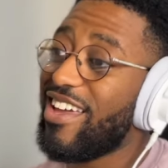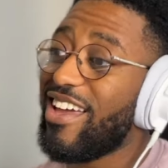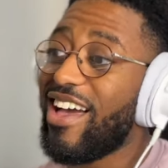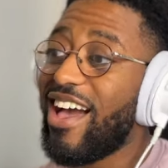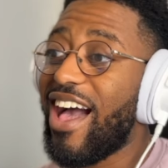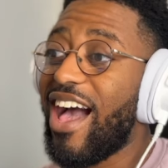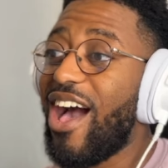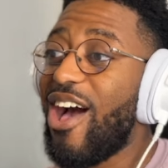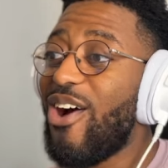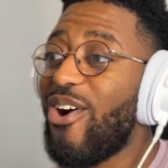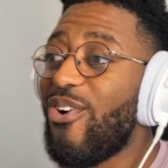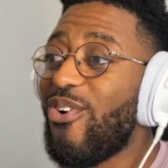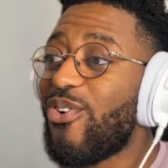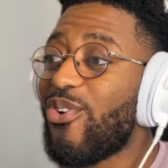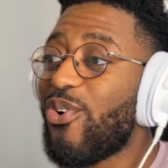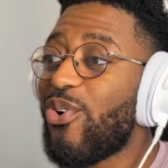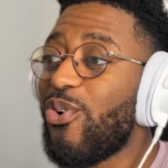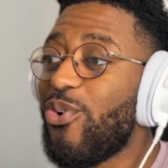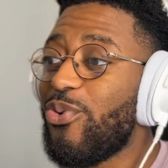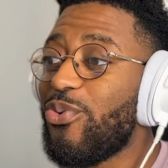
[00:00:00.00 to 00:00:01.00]
How
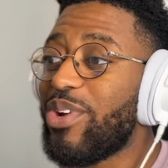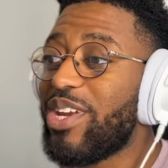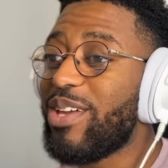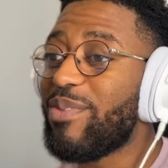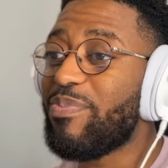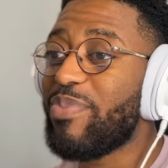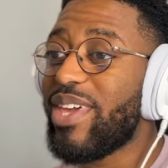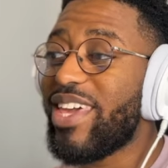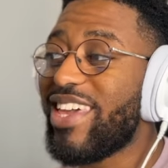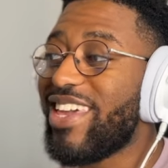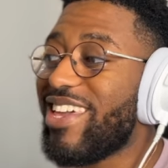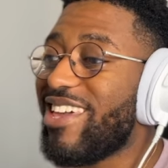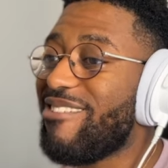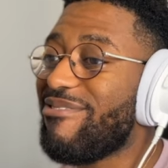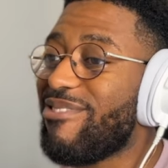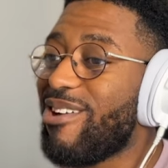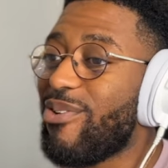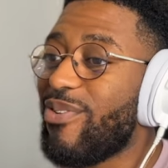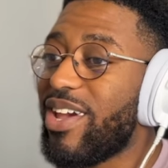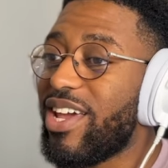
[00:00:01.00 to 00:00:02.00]
cool would it be
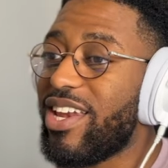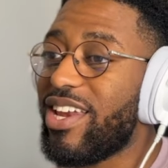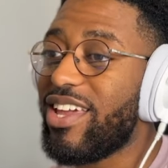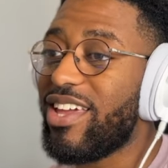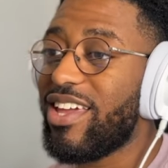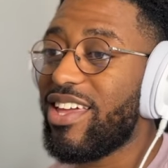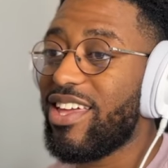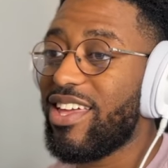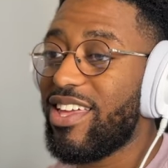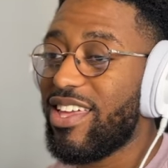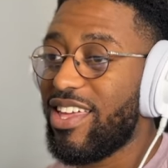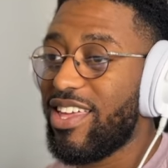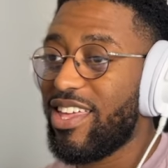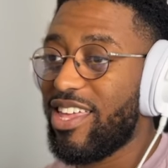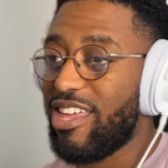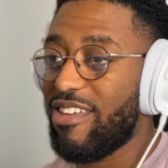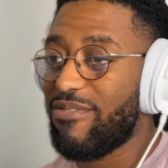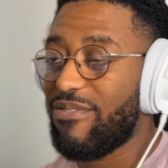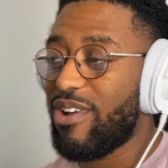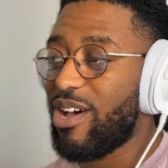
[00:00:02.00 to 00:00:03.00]
if I went,
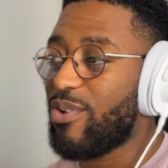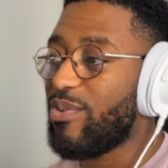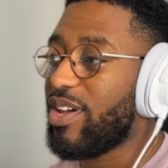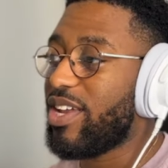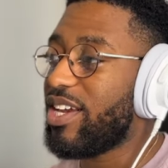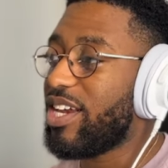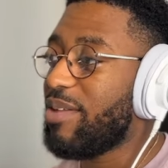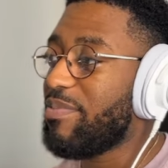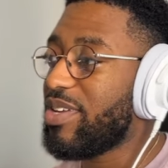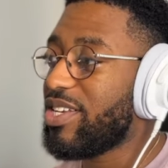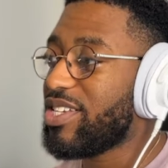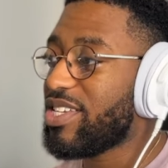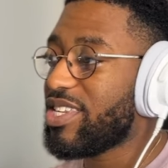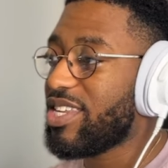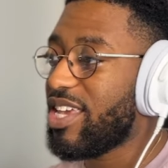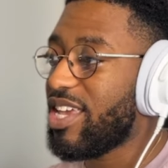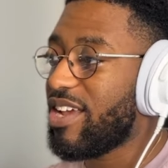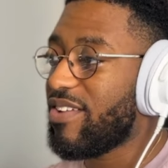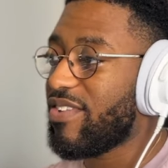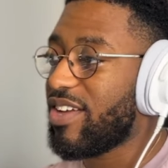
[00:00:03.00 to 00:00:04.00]
let me just
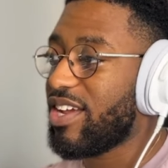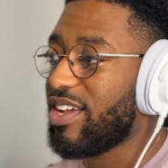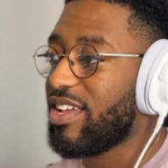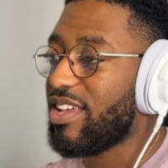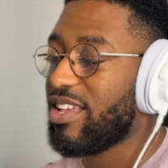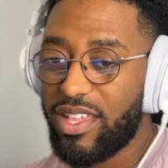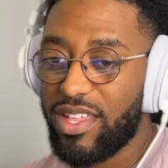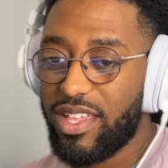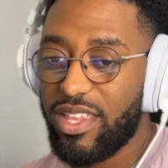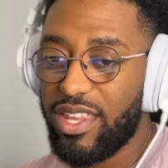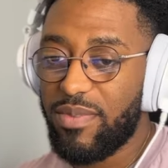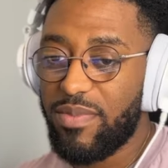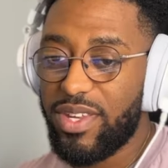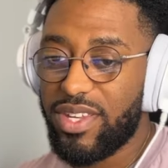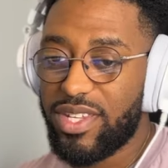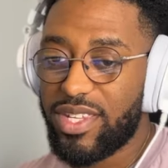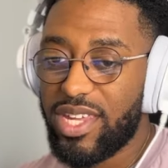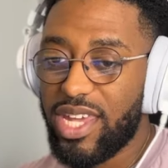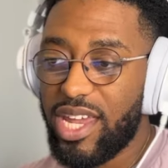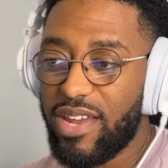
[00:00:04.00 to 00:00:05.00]
hear it. Let me
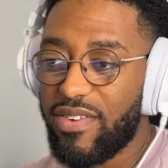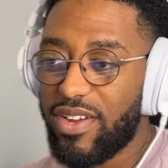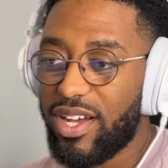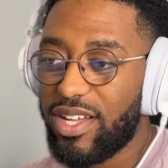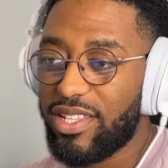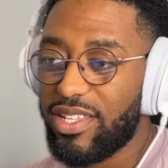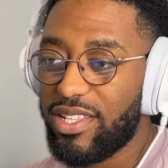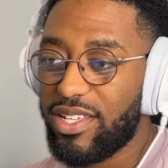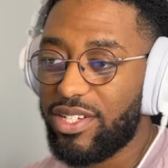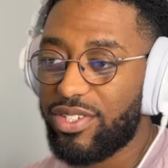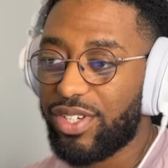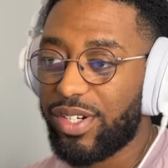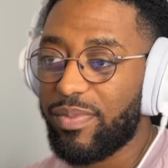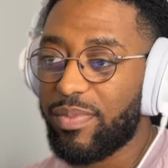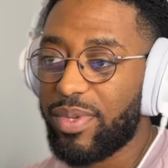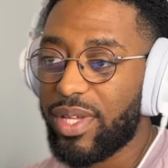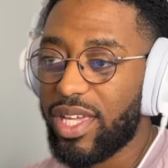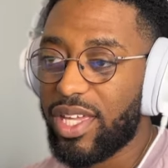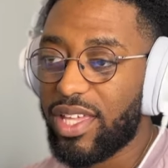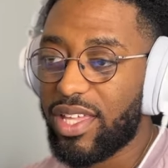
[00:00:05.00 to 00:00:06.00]
just hear it under the drum
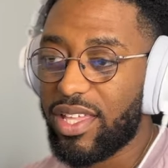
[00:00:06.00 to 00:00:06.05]
beat.